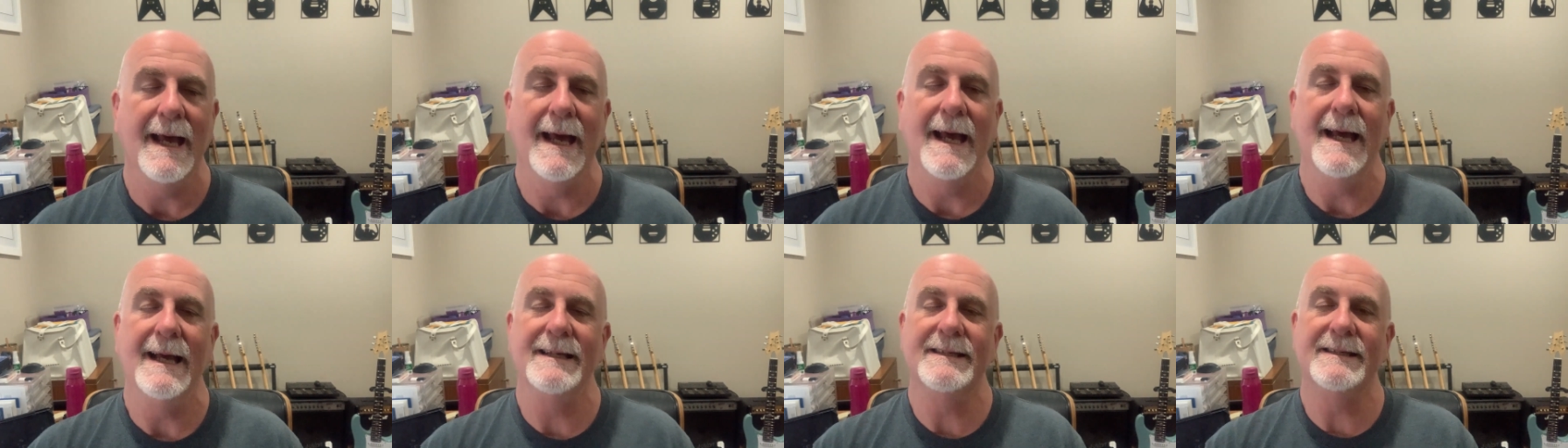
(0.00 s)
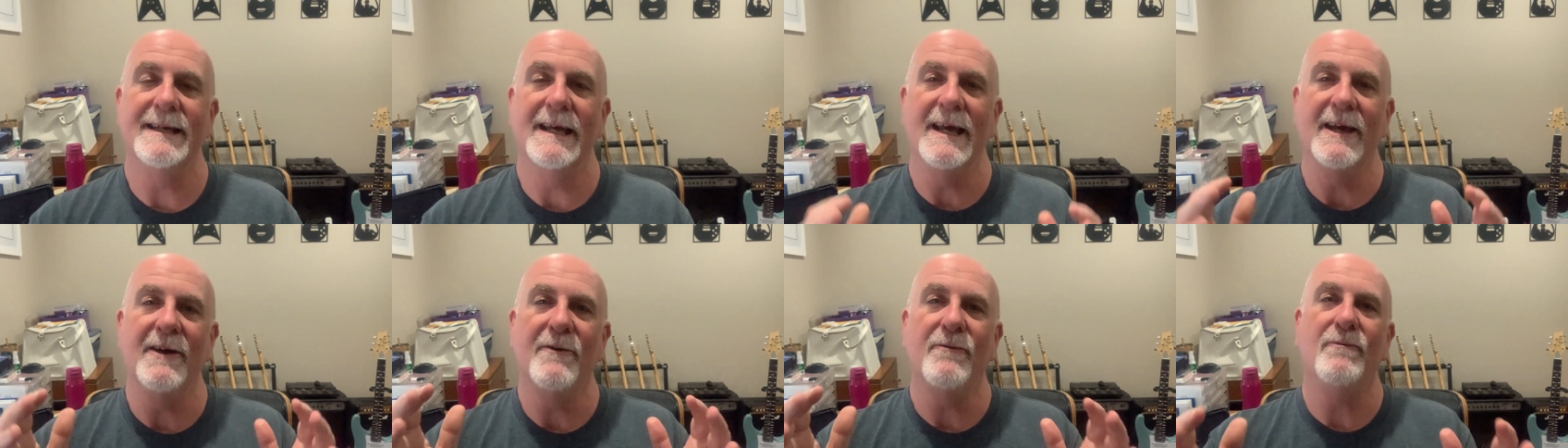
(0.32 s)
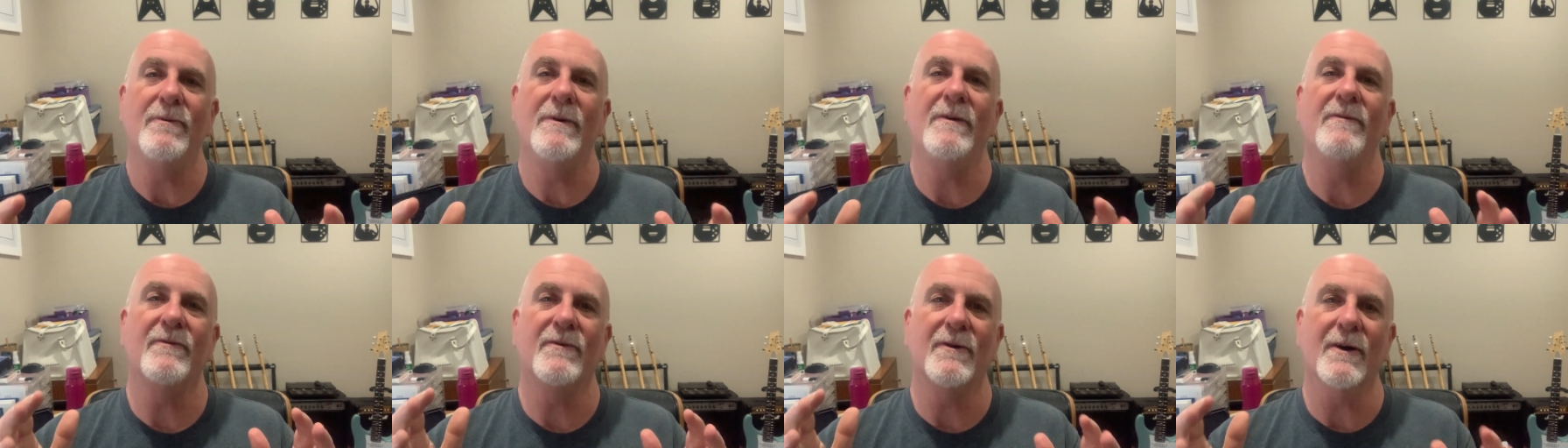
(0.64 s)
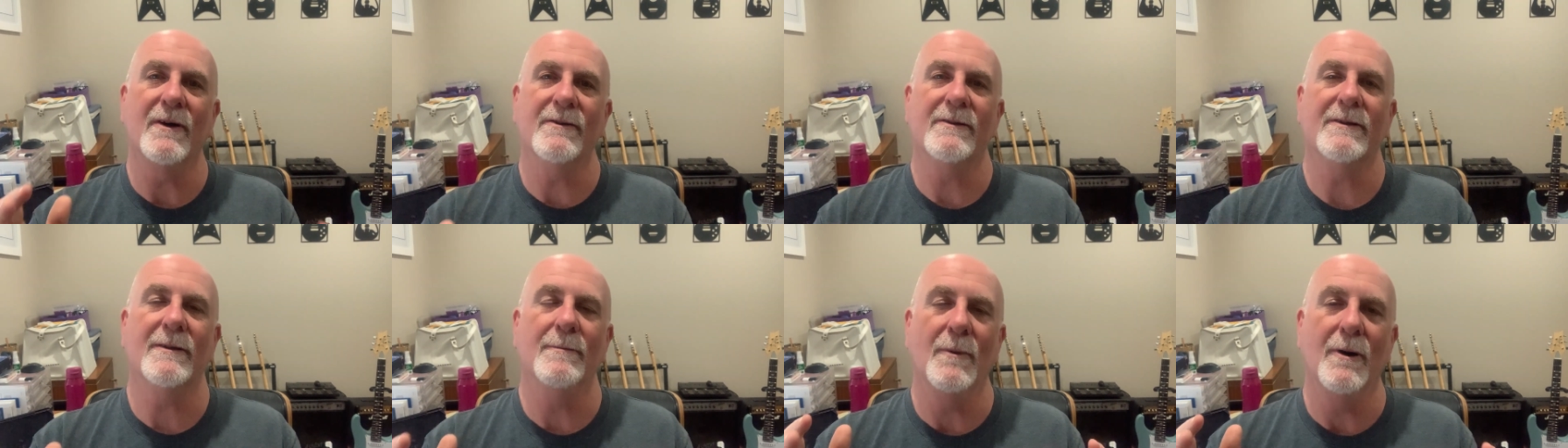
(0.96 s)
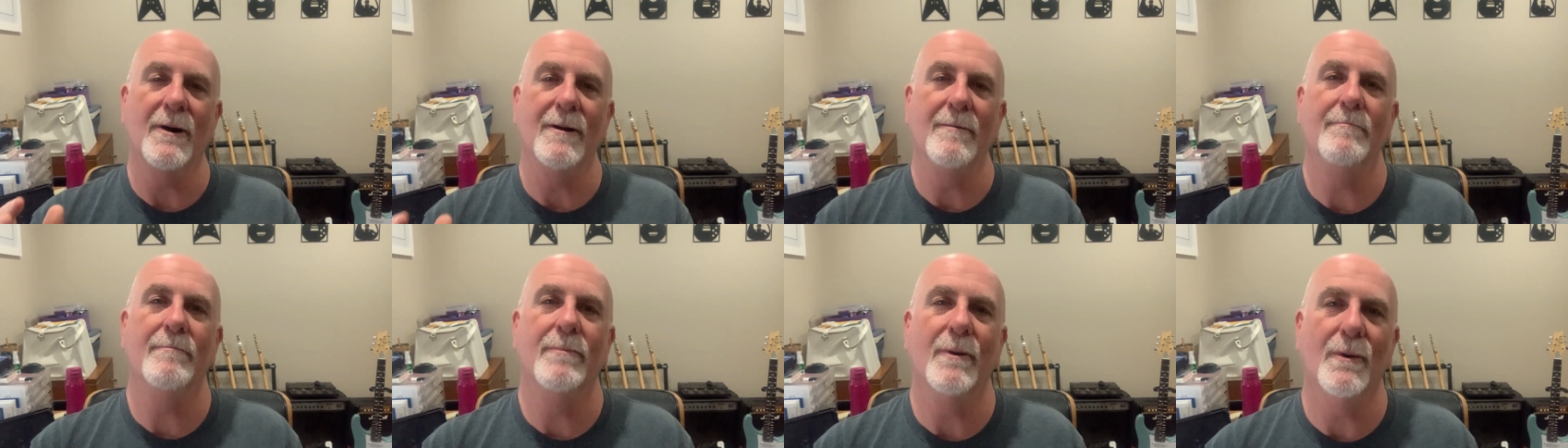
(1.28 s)
is if we've got them
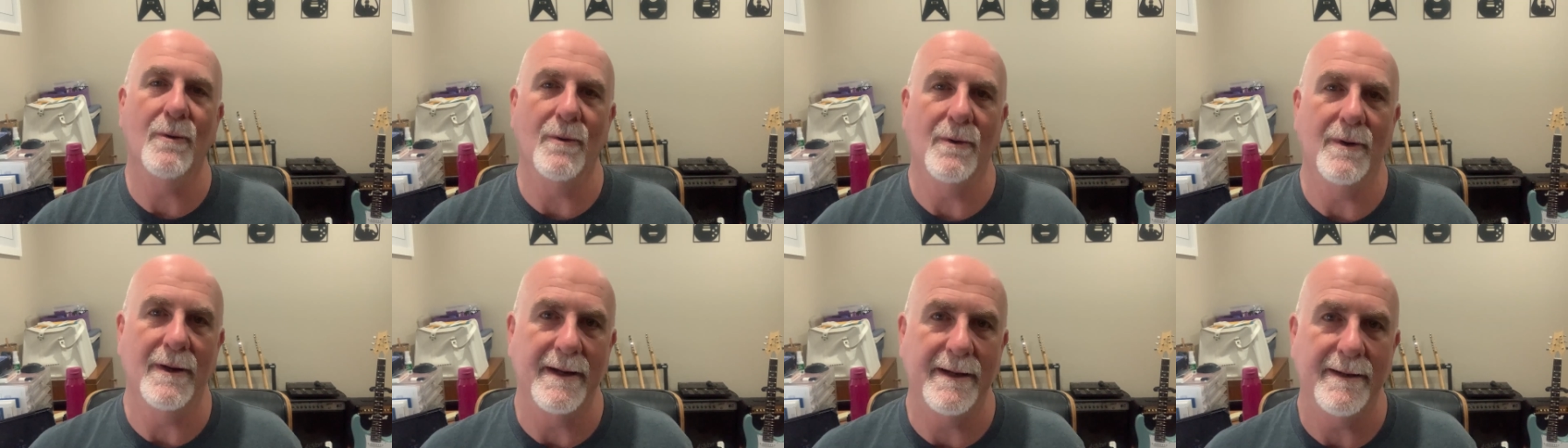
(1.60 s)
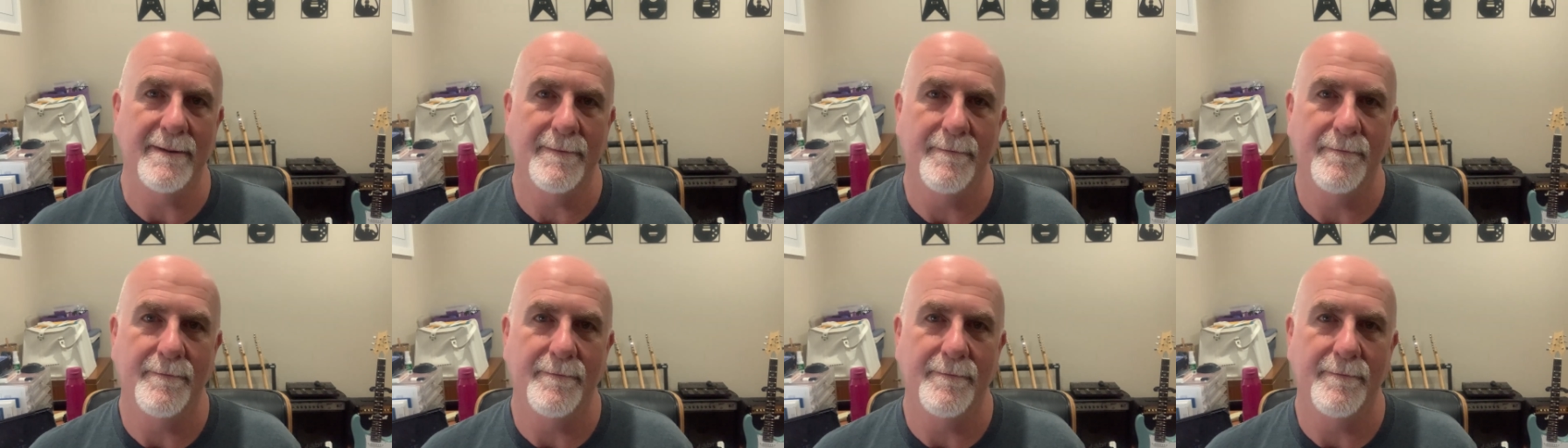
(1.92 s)
on board